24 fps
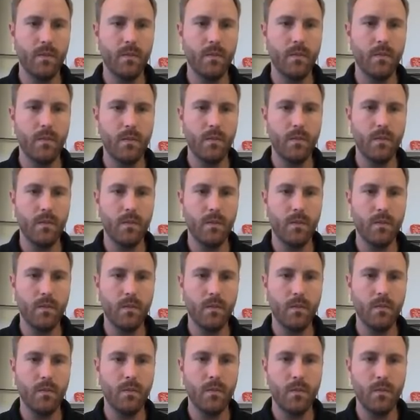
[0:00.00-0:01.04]

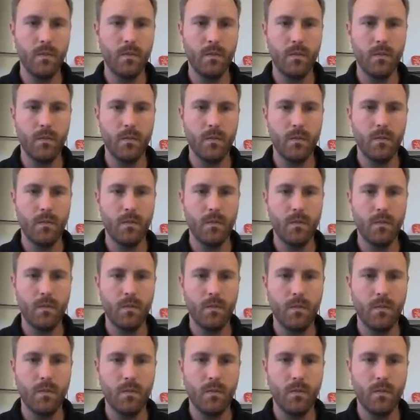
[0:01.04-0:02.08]

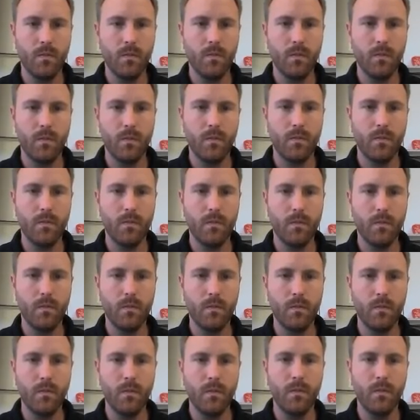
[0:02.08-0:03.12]
(no one is talking)